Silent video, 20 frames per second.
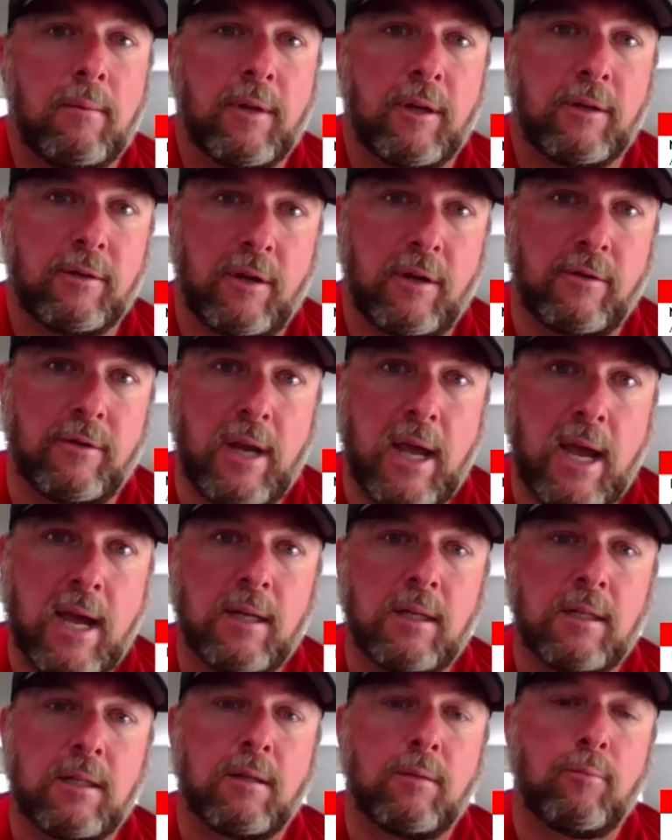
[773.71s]
those other
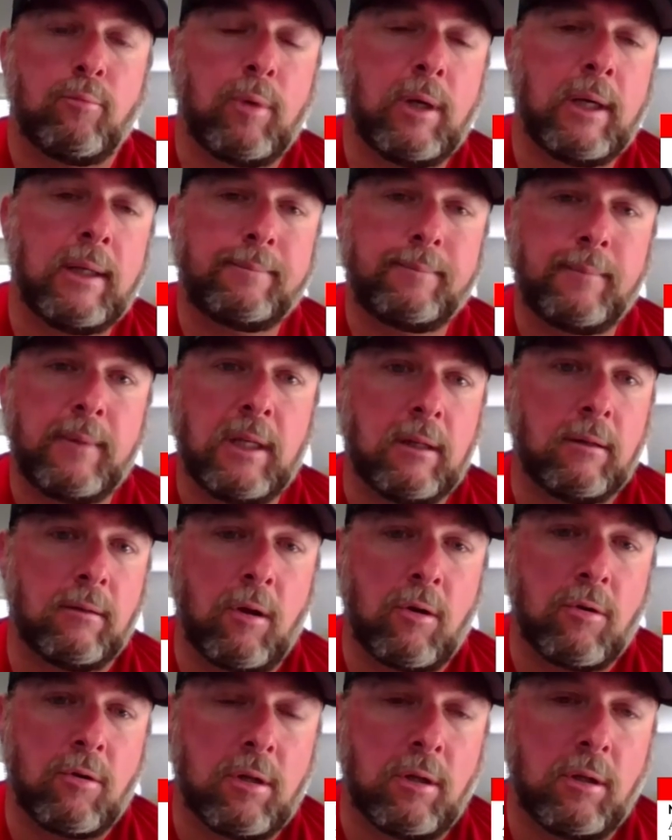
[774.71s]
days, but, you know,
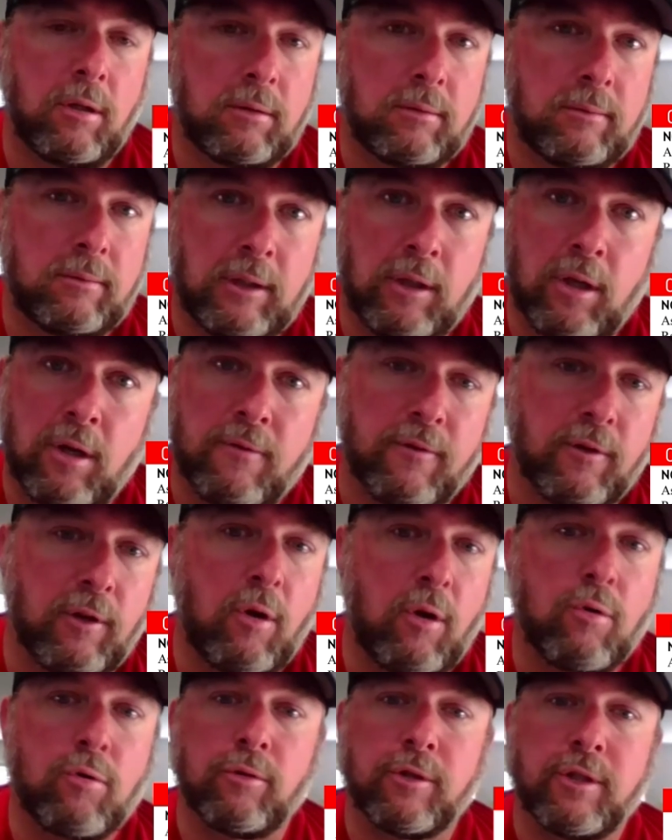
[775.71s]
local, you look for
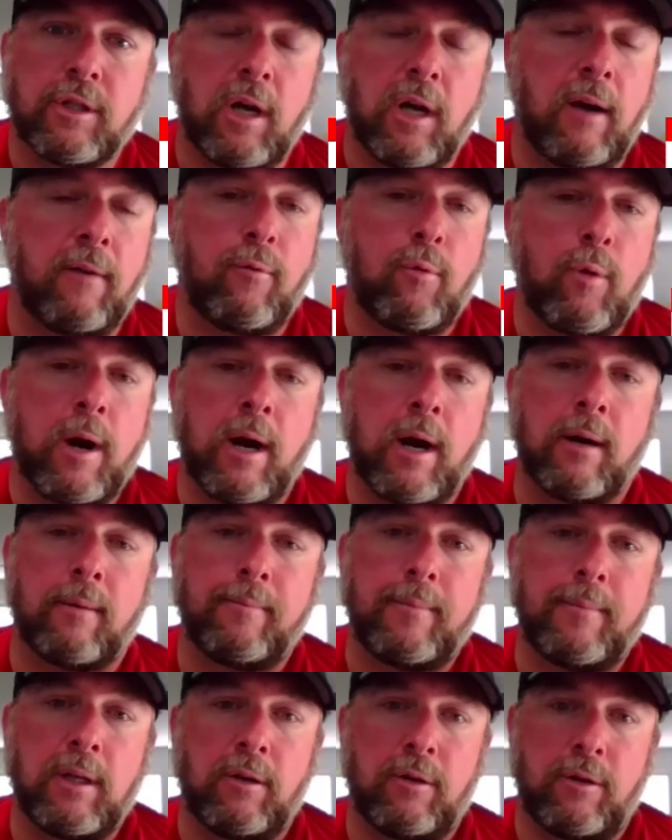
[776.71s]
local stuff where,
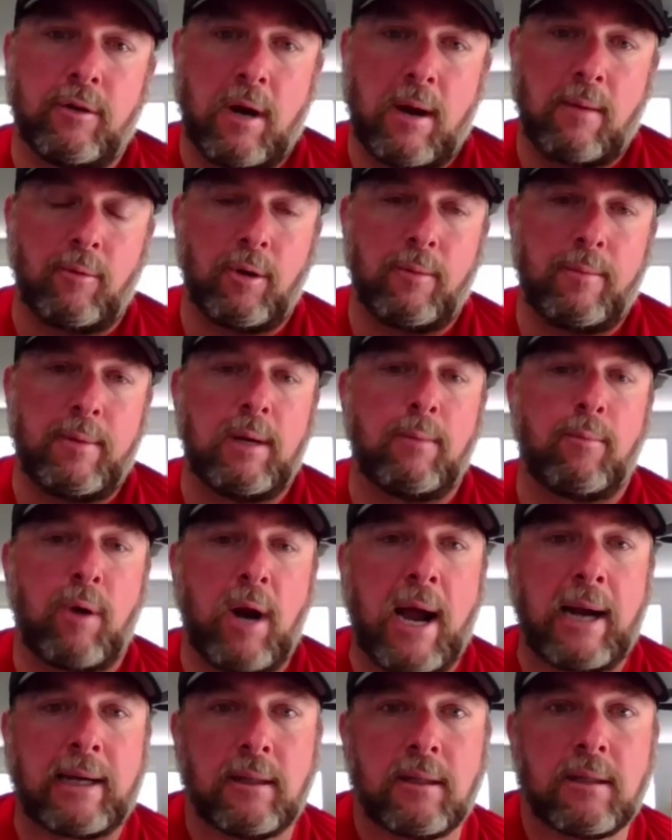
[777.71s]
you know, you're able to be at
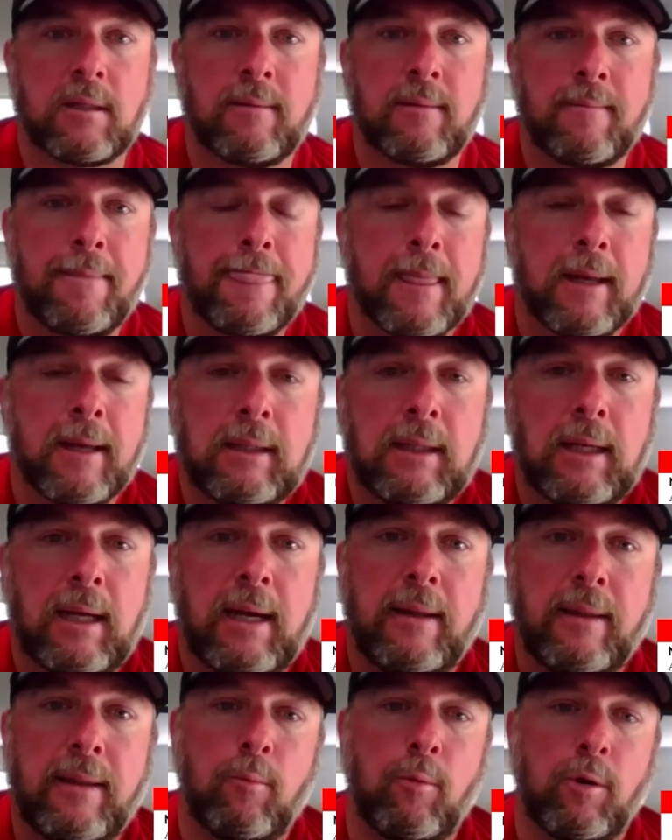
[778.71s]
practice.
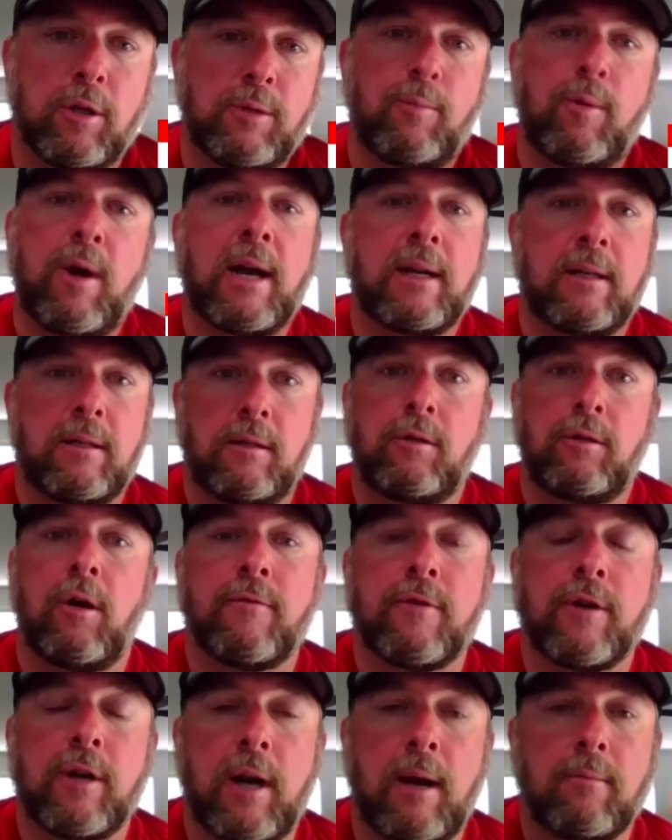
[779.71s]
And then once practice is
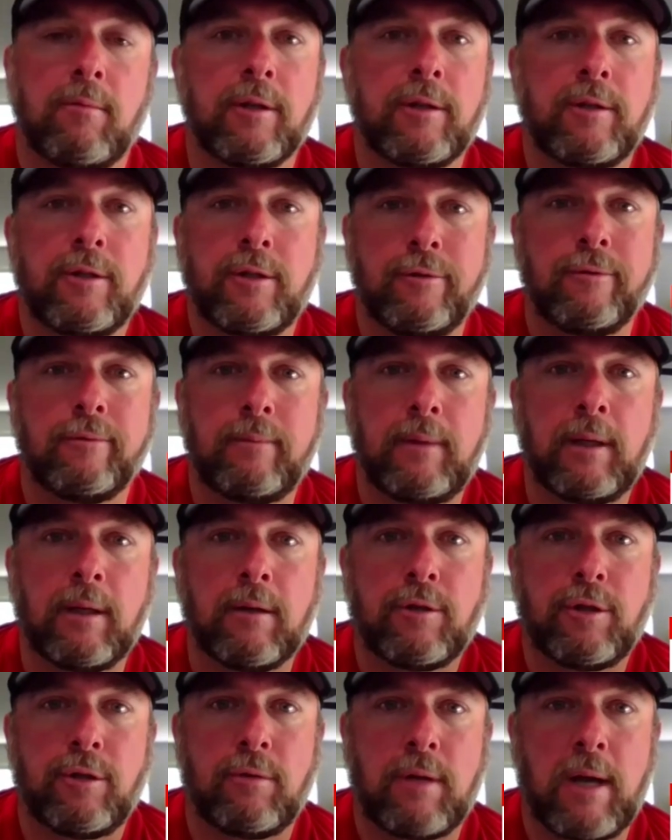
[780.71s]
over, you're able to shoot
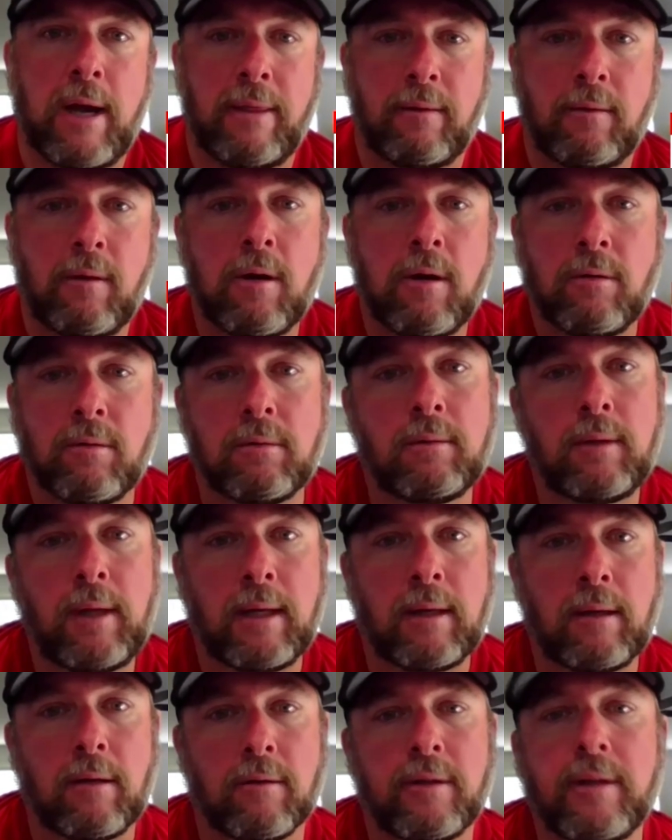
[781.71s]
down the road
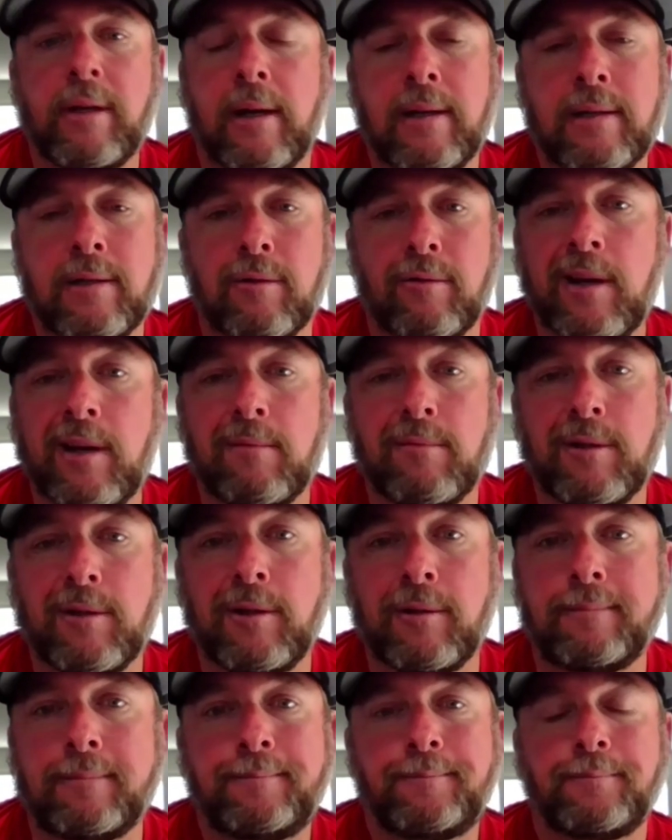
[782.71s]
and go see a high school game
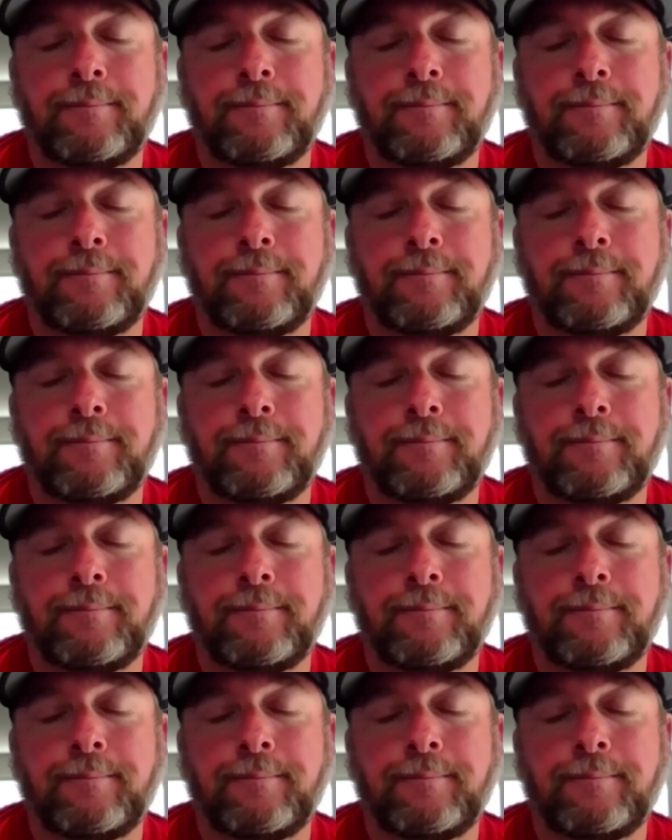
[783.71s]
too.